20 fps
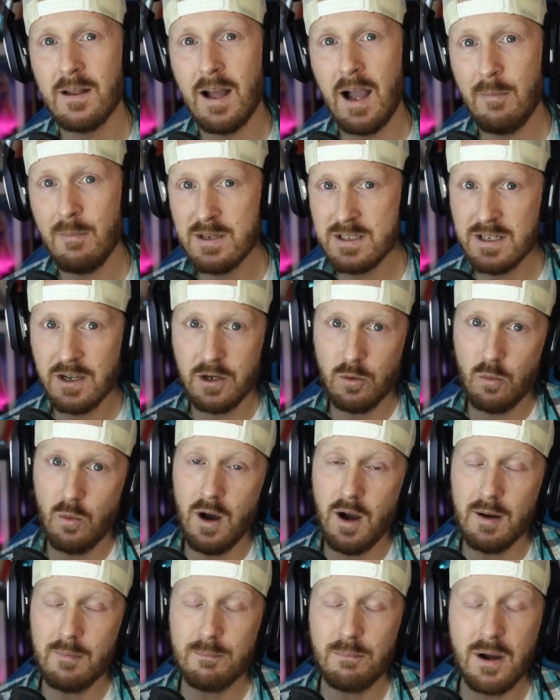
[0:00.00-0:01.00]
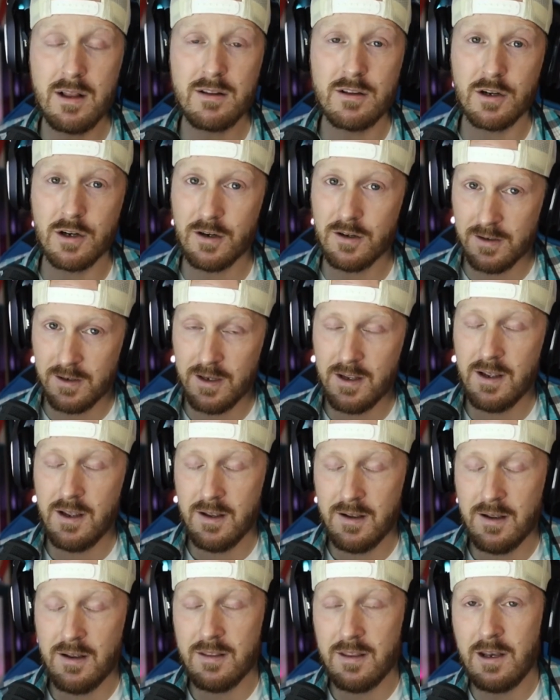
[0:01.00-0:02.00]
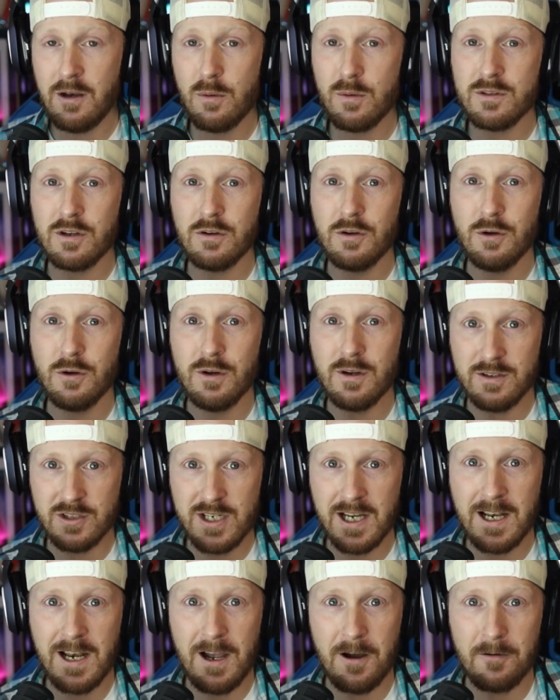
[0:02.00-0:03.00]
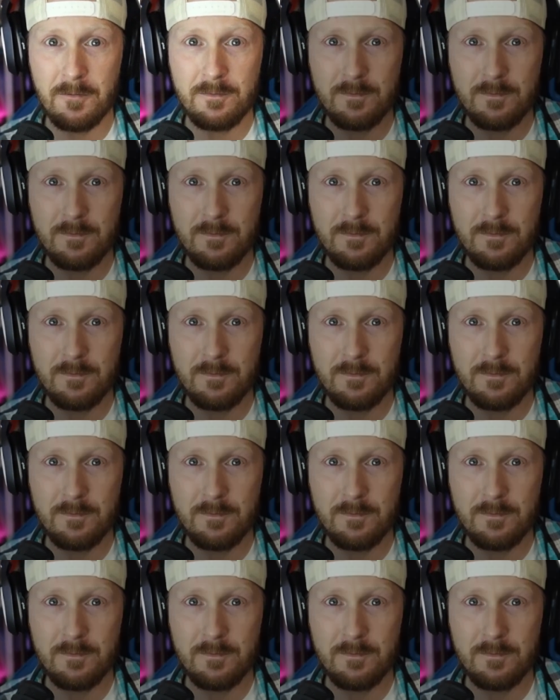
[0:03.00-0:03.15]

I'm going to tell you what, Butler, they know what they're doing. Check it out.